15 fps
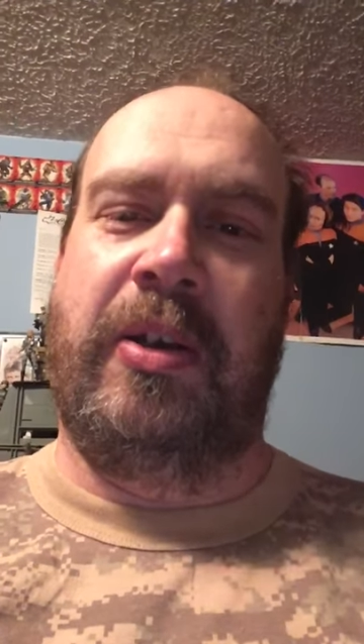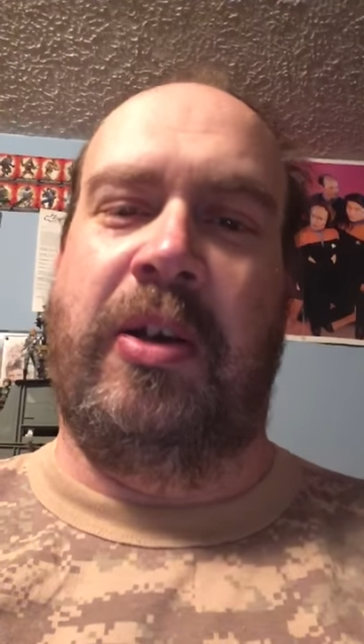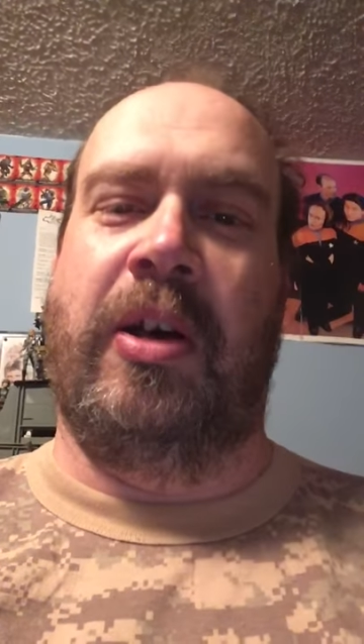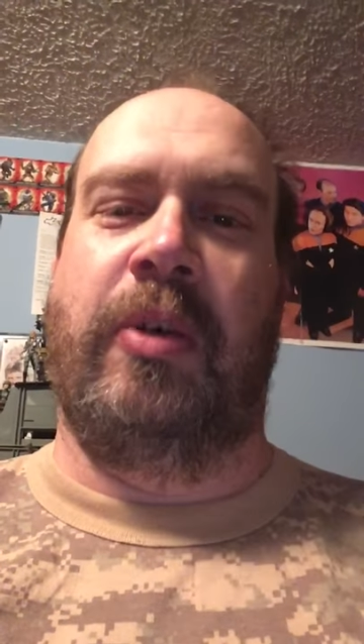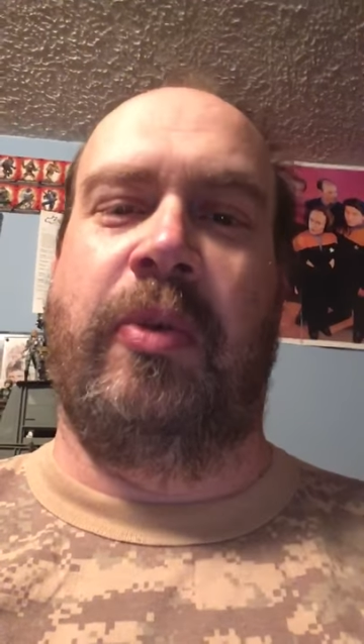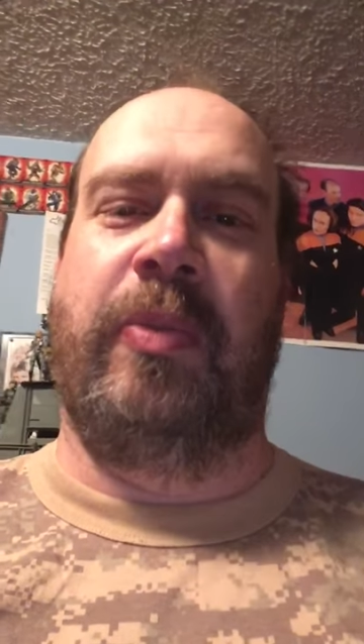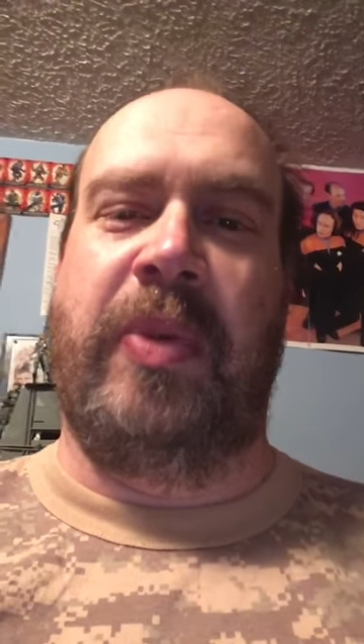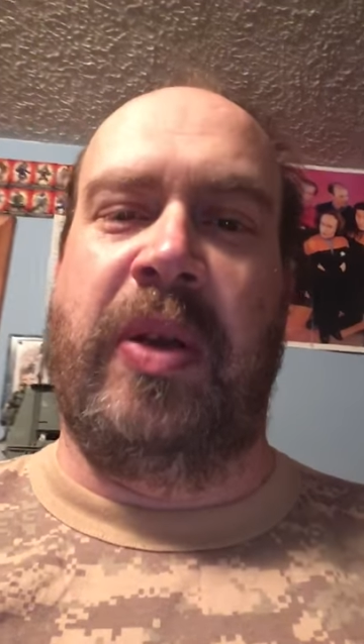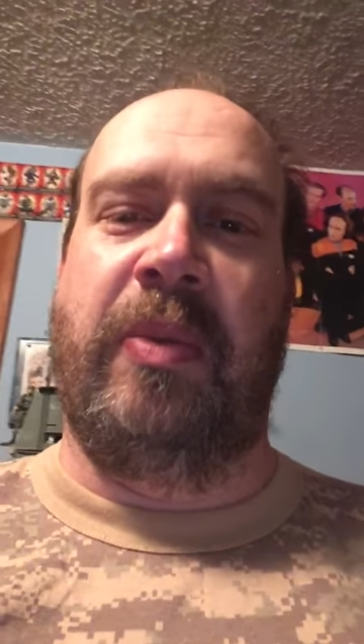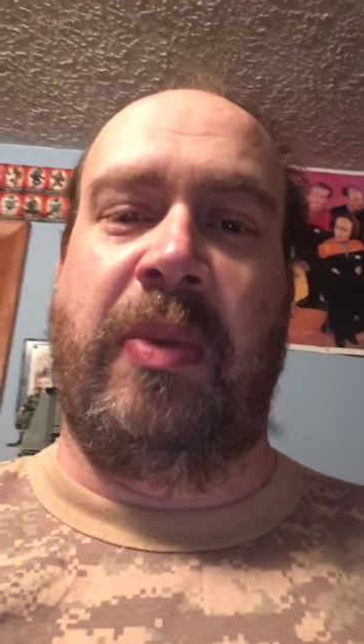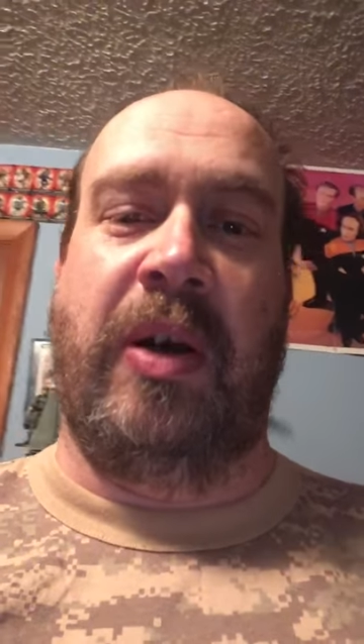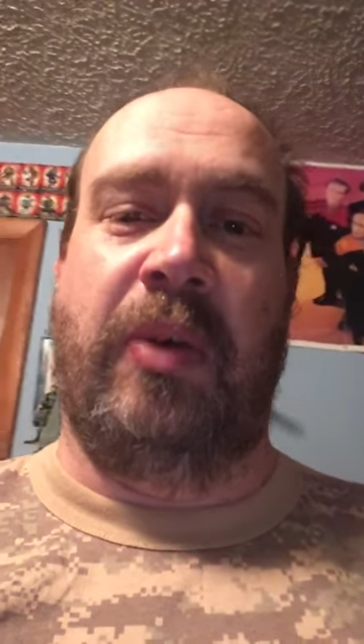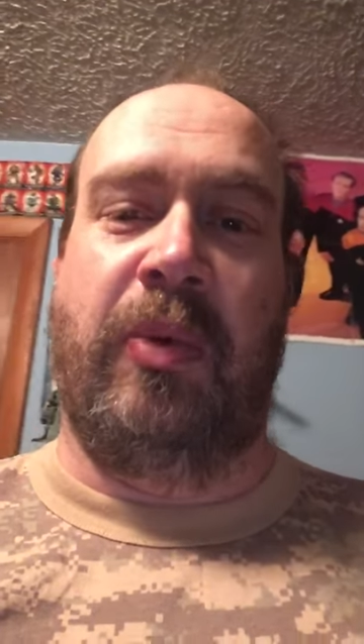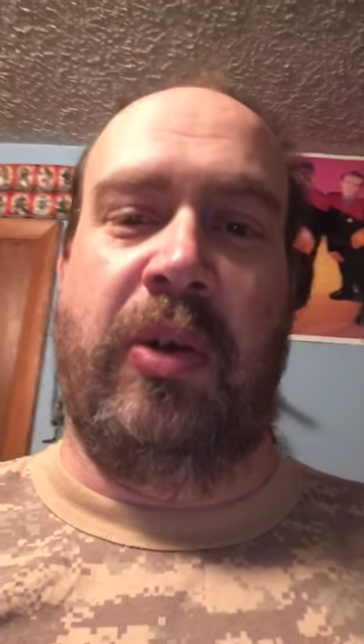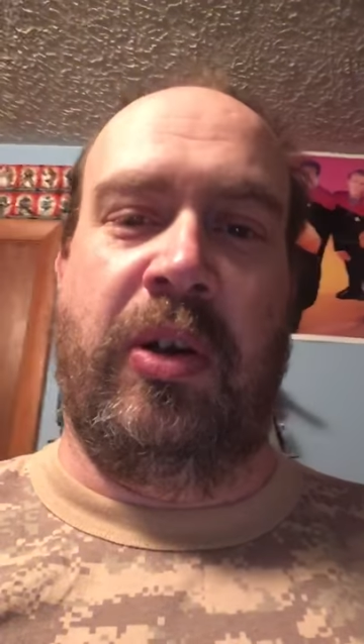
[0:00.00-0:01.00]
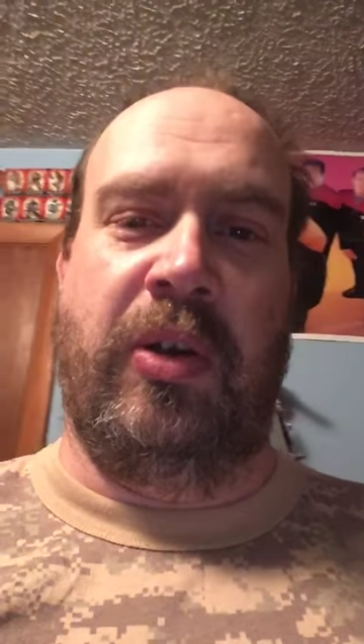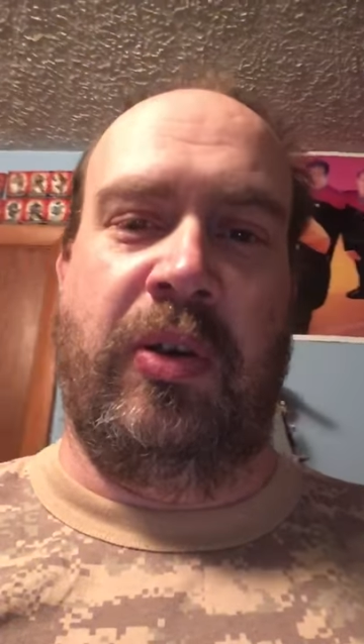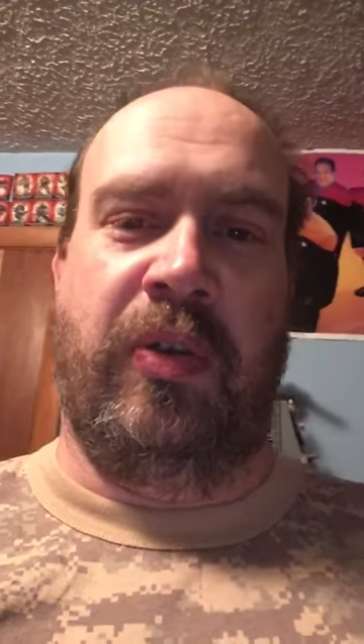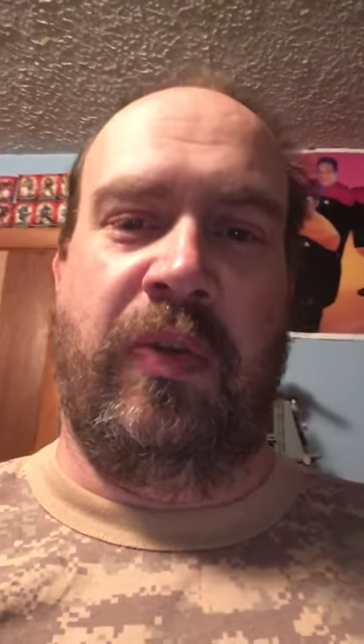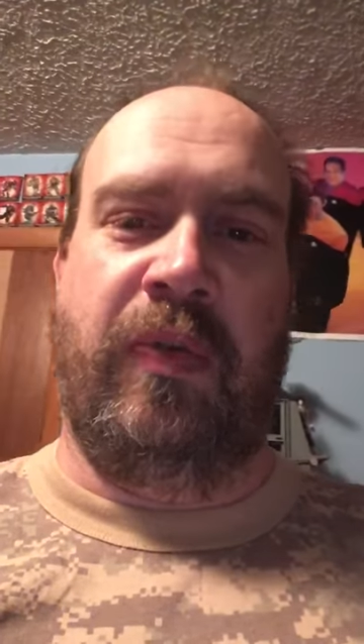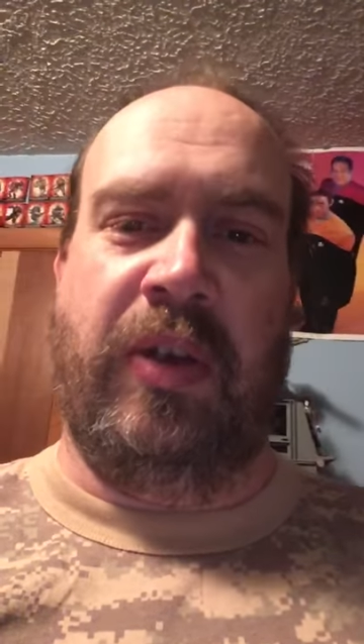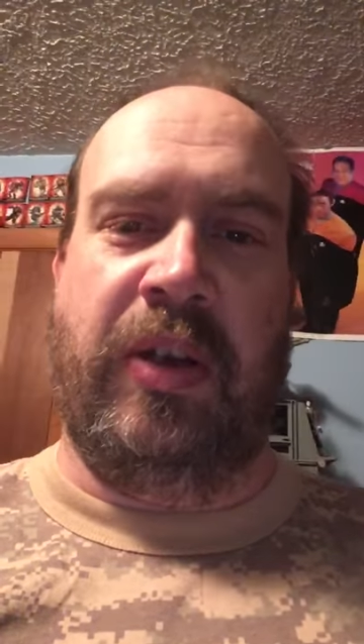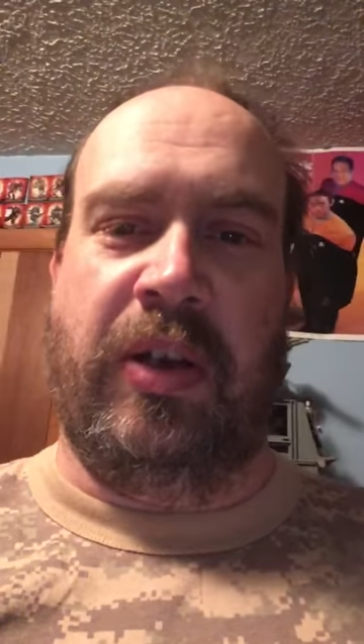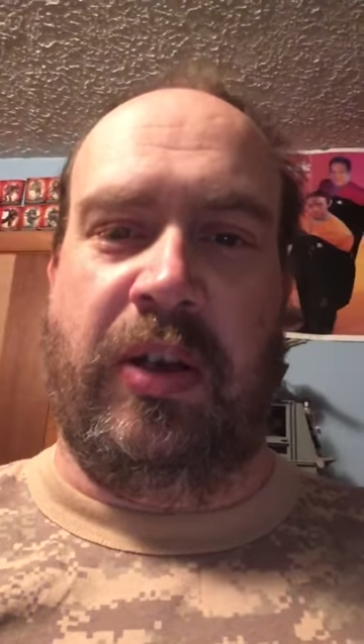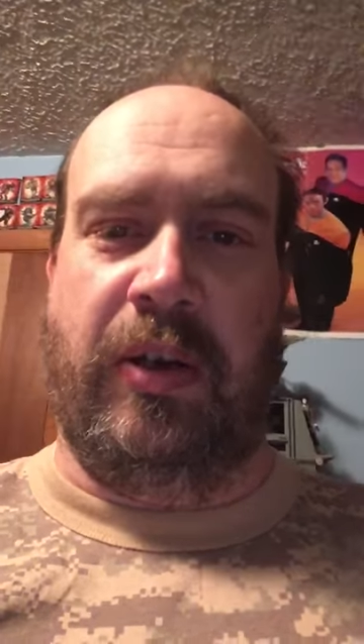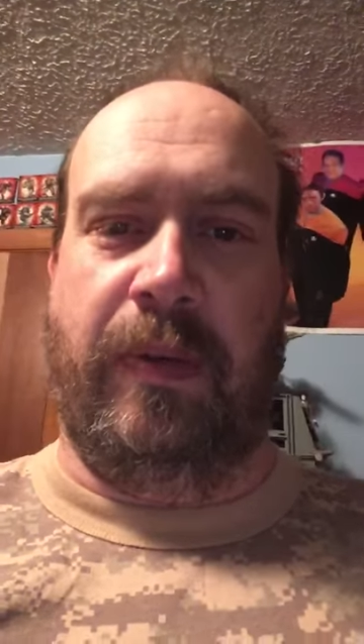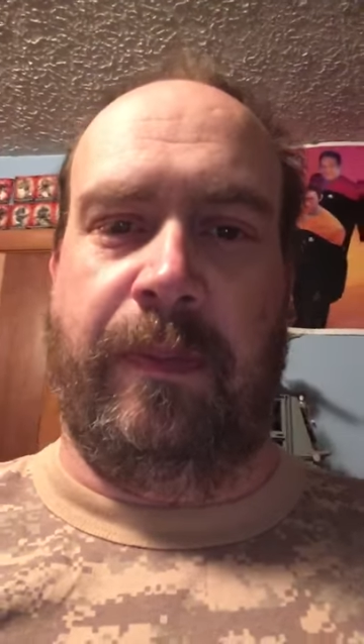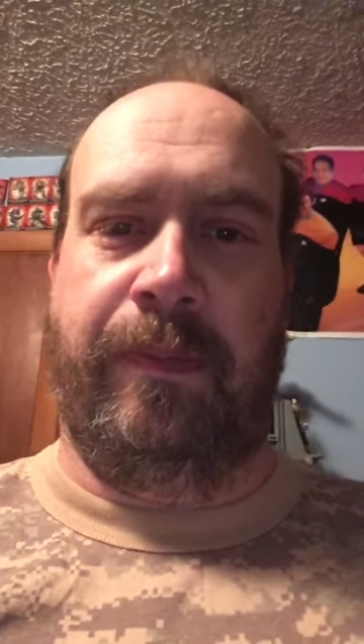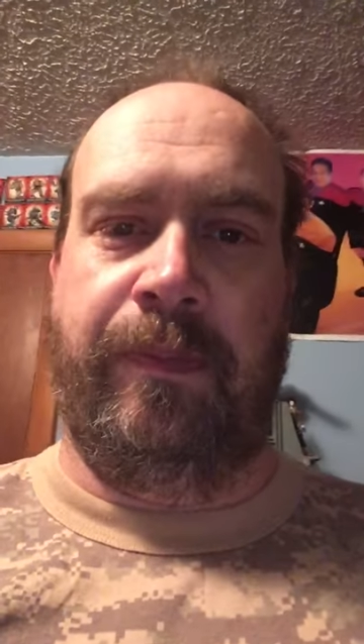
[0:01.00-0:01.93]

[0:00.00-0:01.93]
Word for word: y'all will be in my 100th video.